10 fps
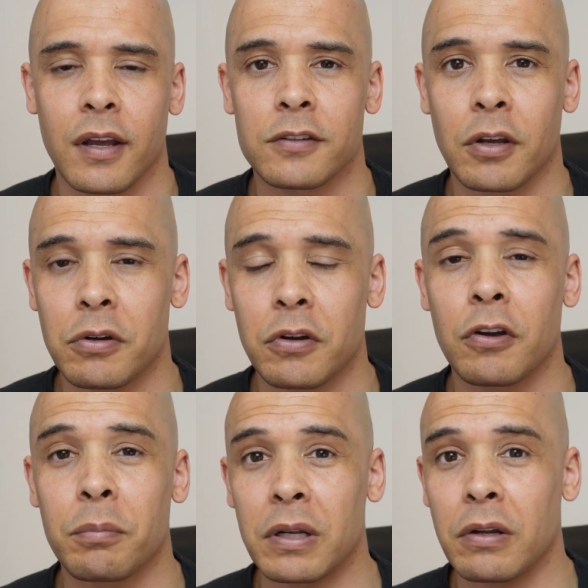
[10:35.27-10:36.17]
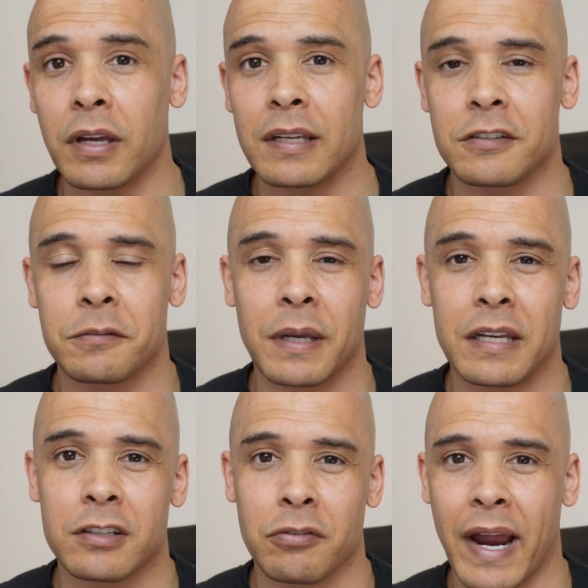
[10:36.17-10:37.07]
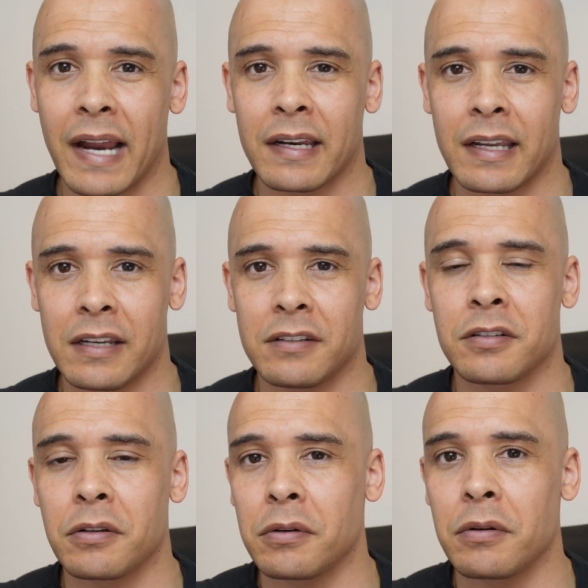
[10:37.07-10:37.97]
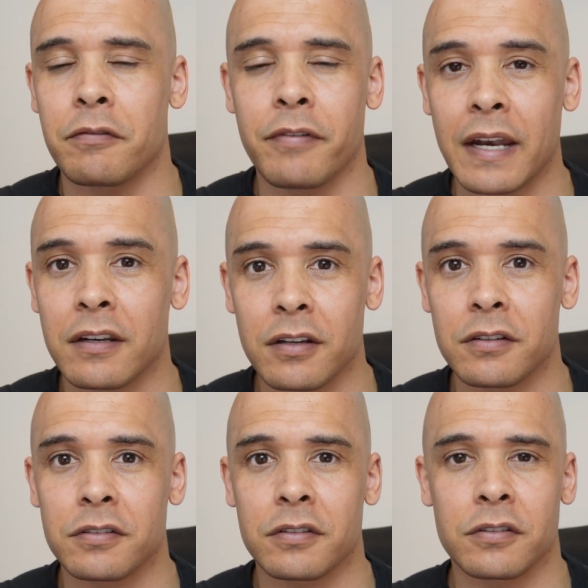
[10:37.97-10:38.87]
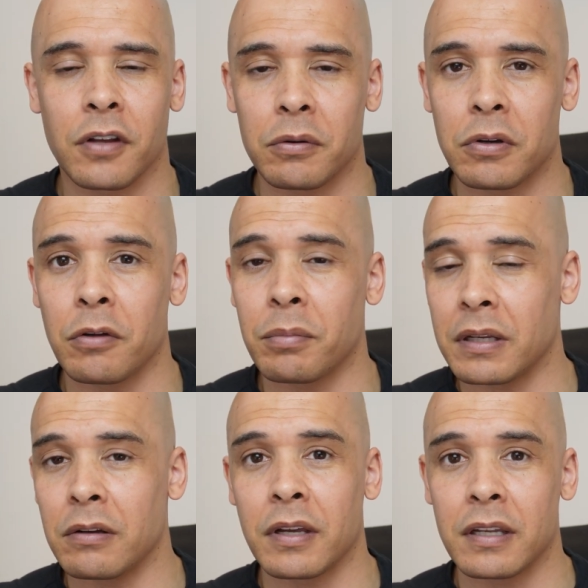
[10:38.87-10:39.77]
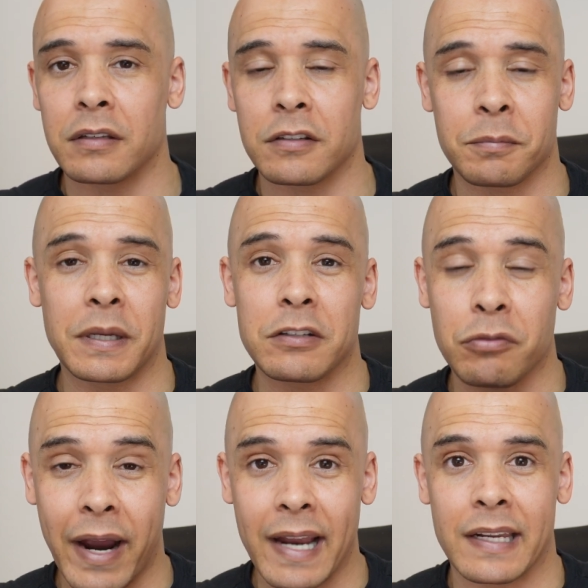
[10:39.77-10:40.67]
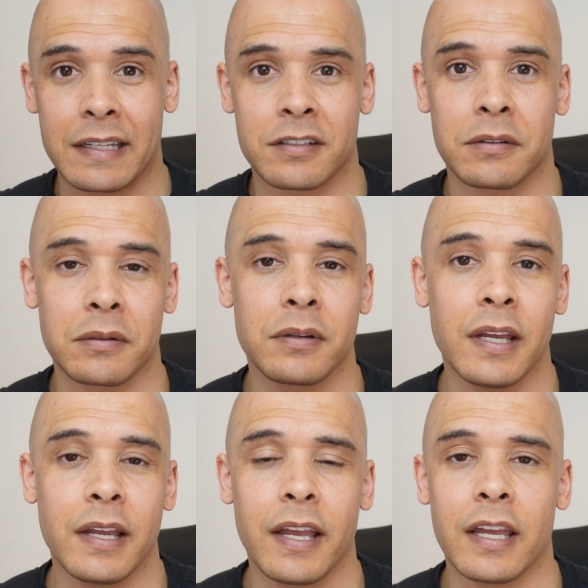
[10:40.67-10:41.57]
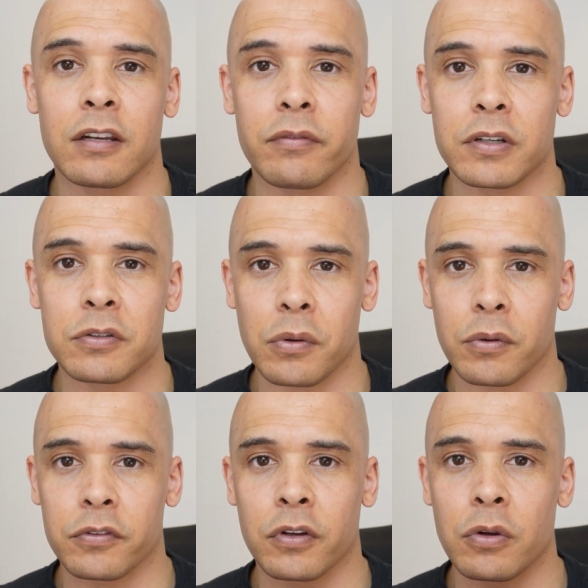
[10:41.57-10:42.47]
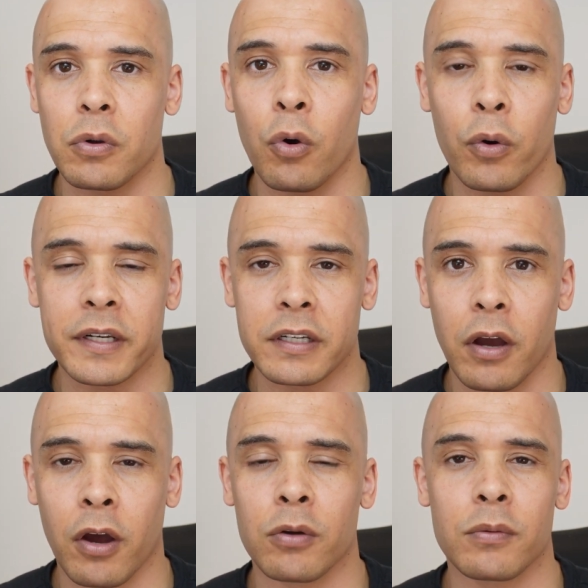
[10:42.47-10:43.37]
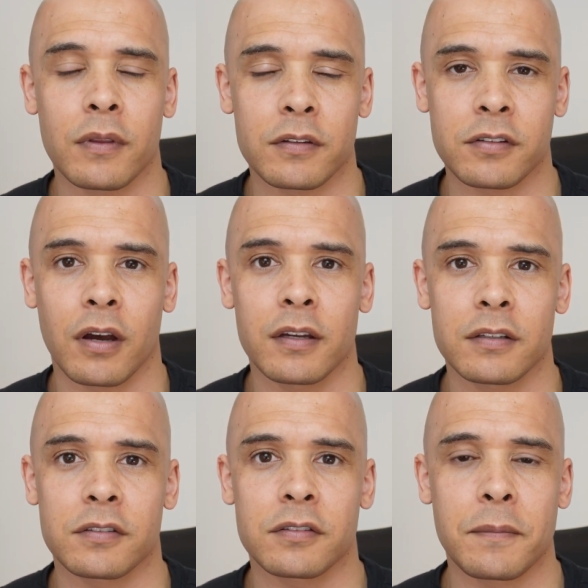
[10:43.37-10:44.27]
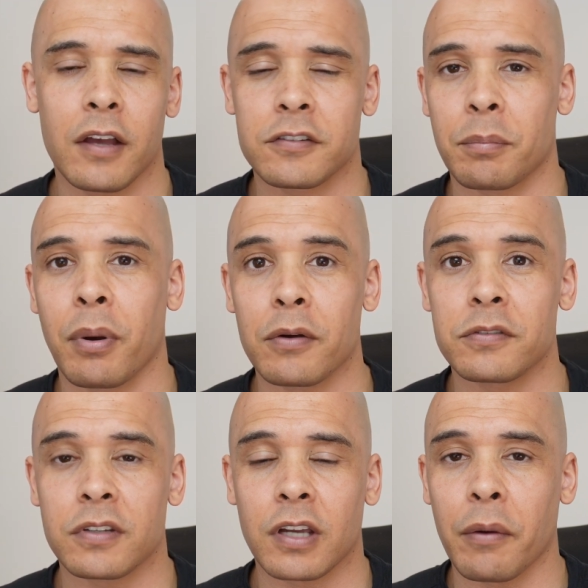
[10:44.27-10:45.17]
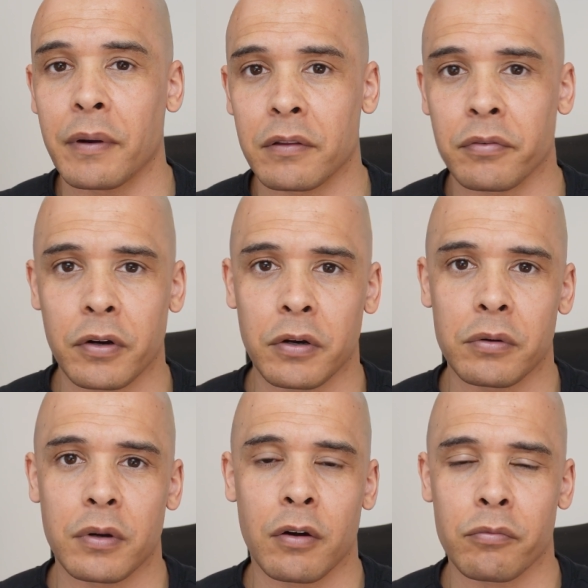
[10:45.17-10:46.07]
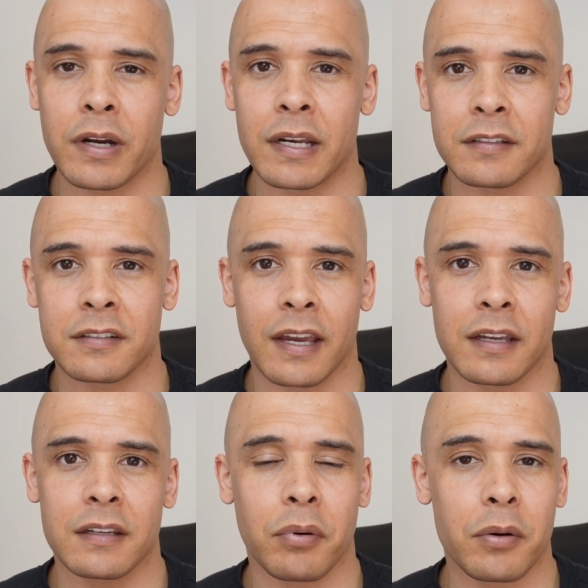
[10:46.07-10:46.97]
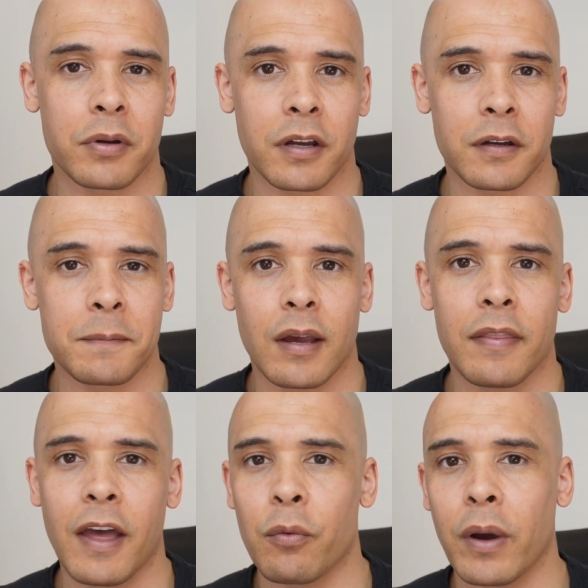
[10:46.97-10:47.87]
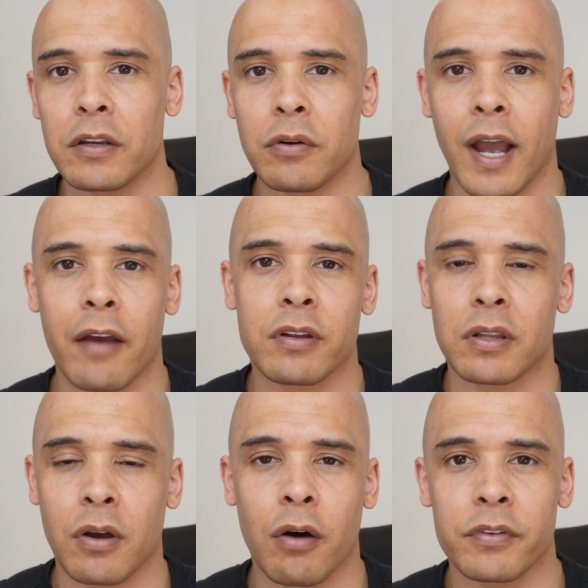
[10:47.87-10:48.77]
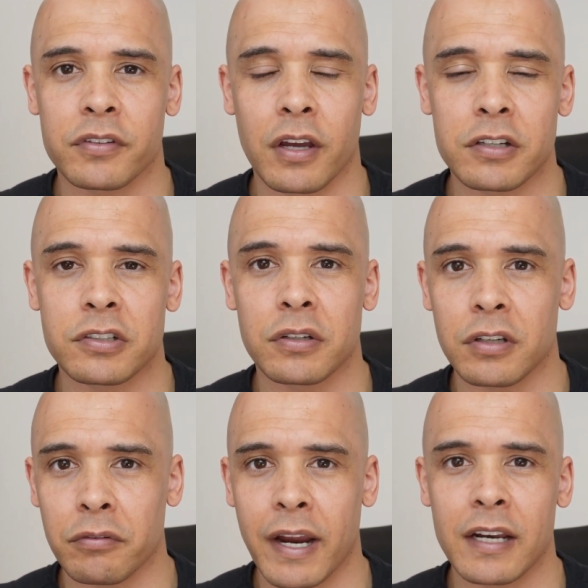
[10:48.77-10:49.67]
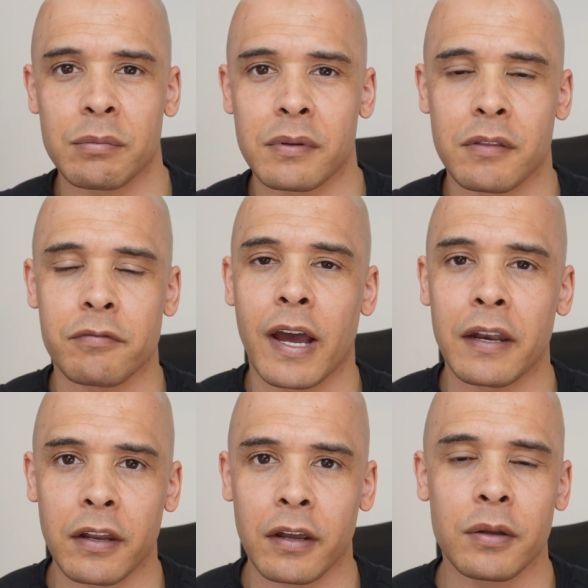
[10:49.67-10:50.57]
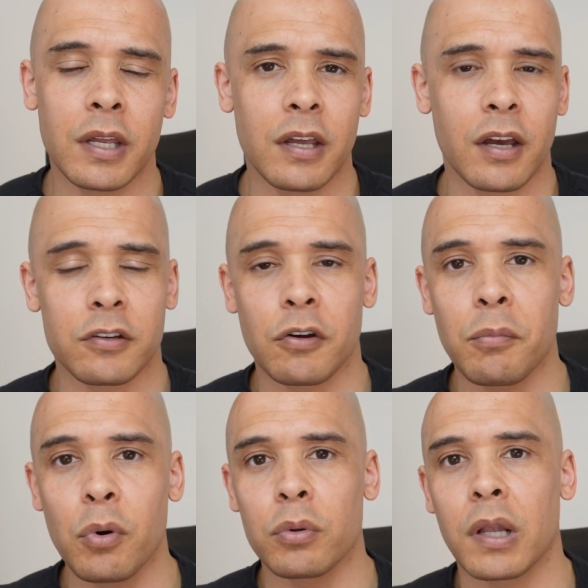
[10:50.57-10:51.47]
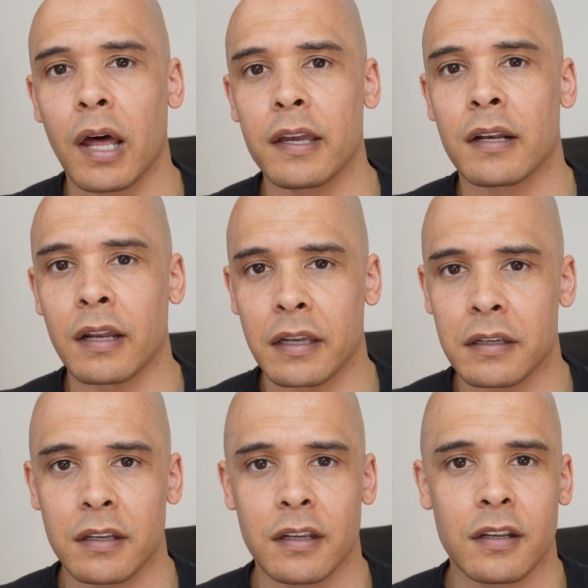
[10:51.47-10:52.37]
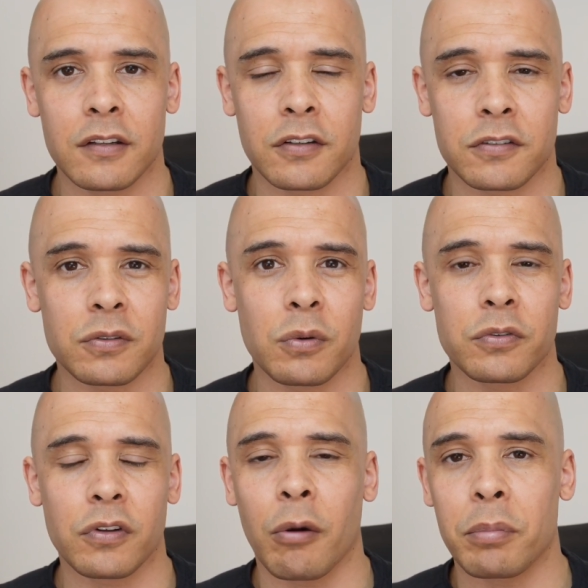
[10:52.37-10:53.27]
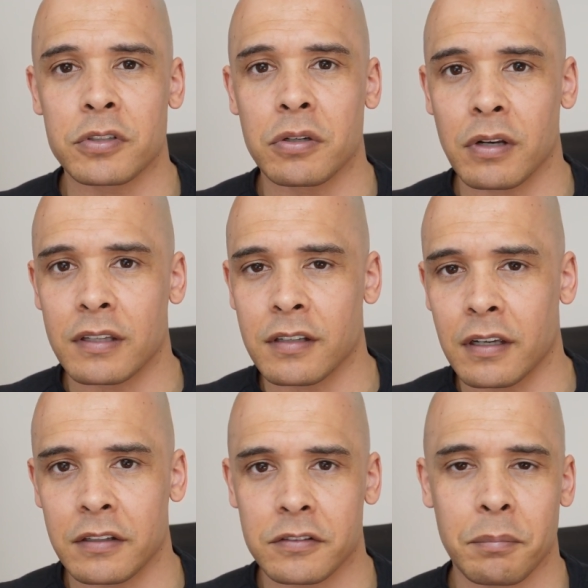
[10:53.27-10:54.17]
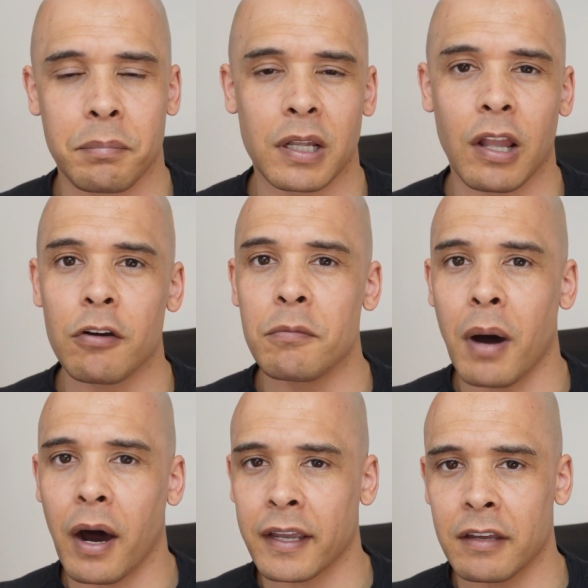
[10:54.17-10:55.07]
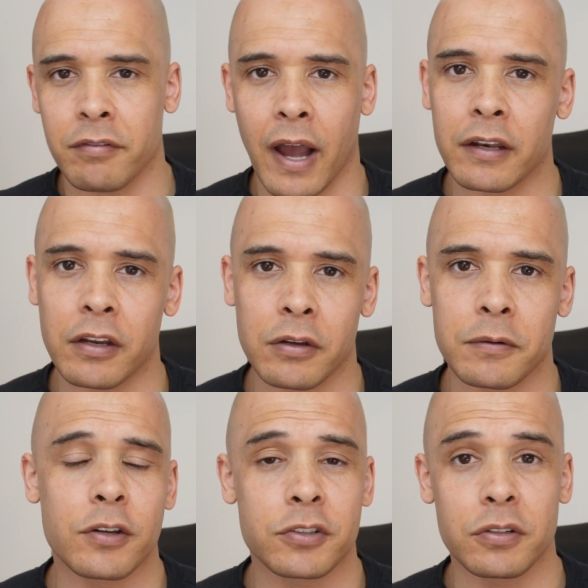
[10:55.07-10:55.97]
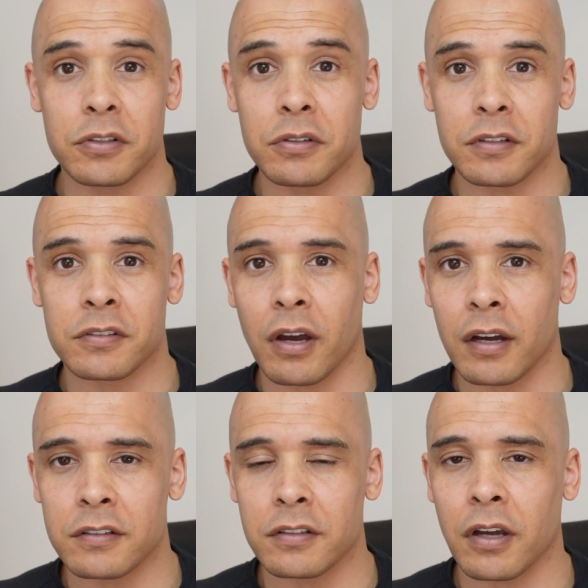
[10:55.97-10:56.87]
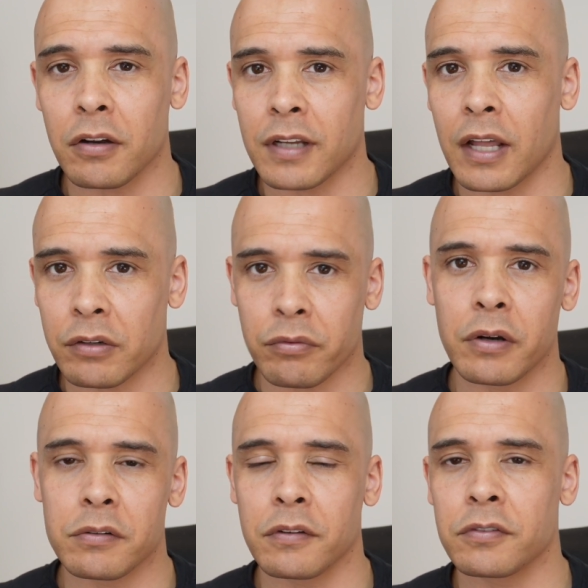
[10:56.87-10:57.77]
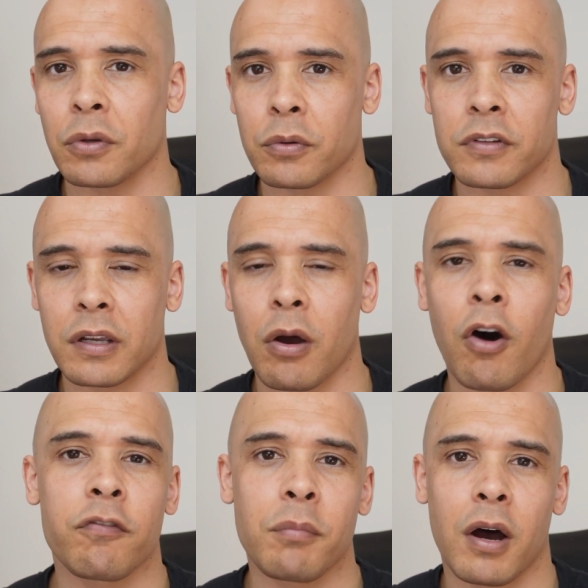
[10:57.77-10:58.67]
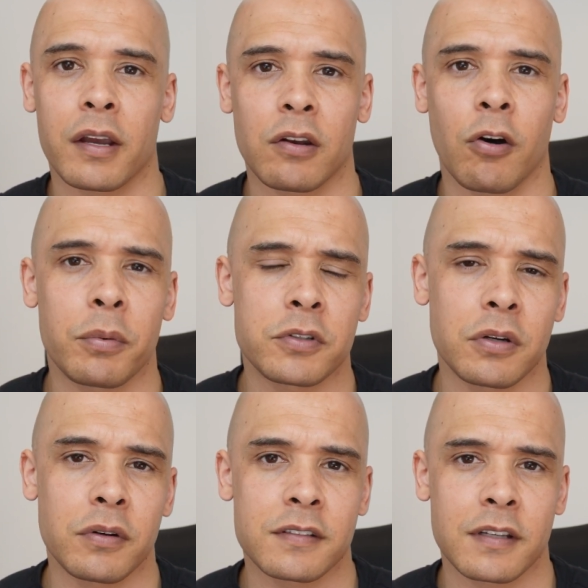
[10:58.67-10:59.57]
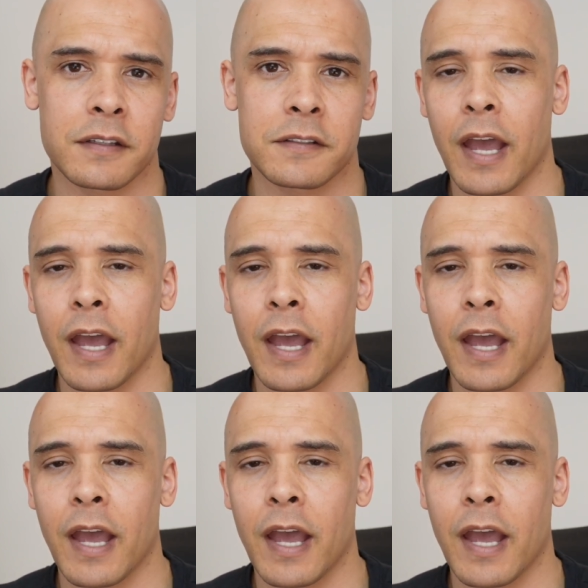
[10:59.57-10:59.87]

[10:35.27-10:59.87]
So you could be looking to speak directly to vendors. So you could be looking to speak directly to individuals who already own the sites as opposed to going through a real estate broker. And that way you're having the conversation directly with the vendor and you're more likely to source opportunities below market value should you decide to go down the route of sourcing off-market opportunities.